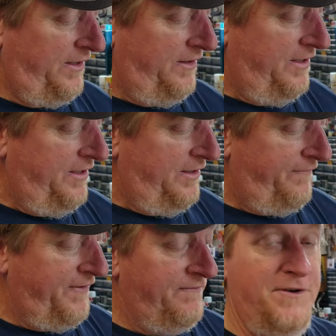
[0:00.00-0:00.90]
uh,
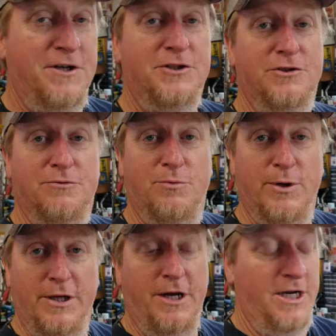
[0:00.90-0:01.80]
fit and finish is
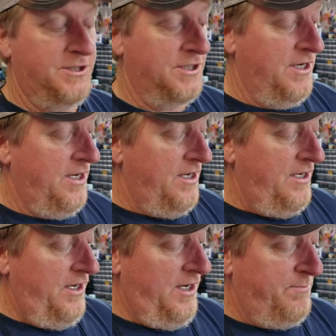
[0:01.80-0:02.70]
really nice.
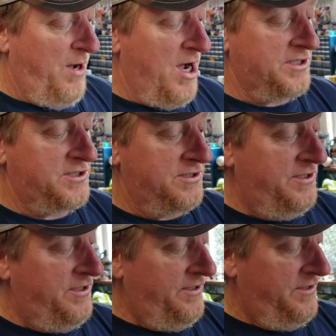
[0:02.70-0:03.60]
Uh, box
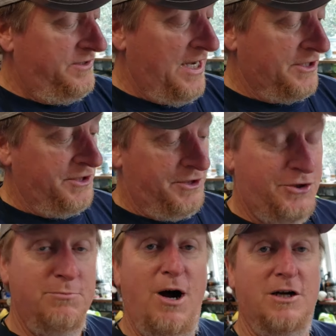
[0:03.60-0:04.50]
is actually
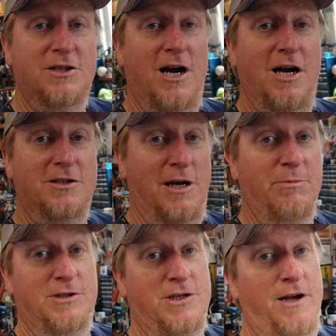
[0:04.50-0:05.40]
shoebox size. I'm
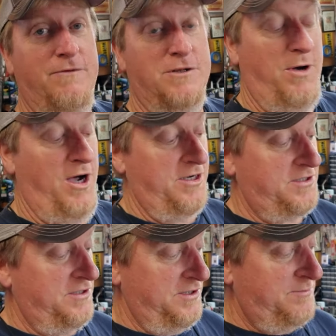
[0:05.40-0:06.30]
going to save this box
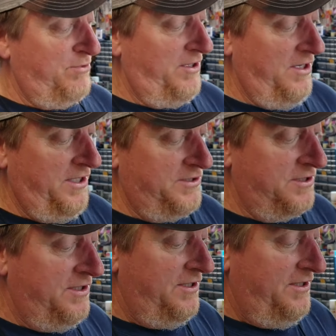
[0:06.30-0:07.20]
because it's pretty nice.
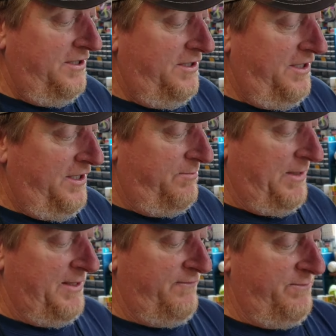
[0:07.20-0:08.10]
Uh,
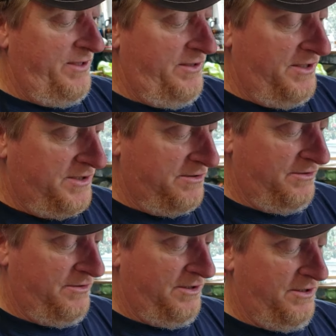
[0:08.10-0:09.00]
might even be a nice
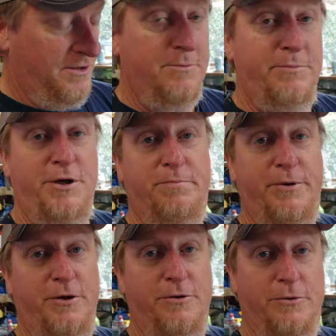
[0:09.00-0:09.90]
little uh, pew
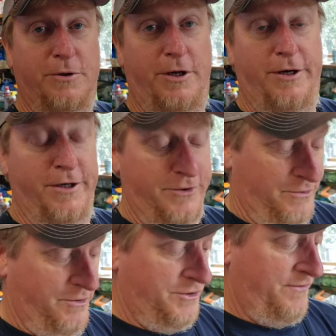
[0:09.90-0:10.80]
pew uh,
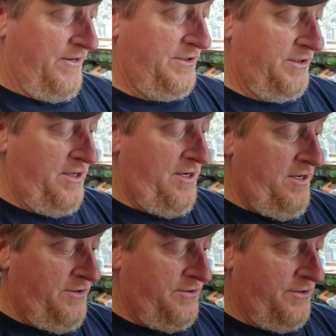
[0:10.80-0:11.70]
storage device.
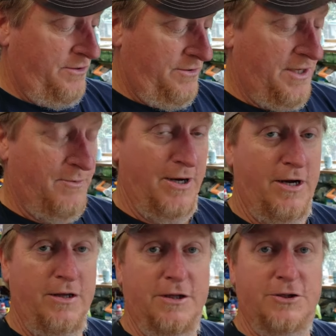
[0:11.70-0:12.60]
So
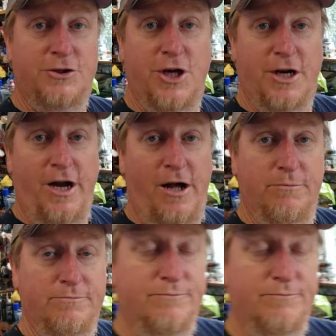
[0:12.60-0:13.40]
anyway, let's check it out.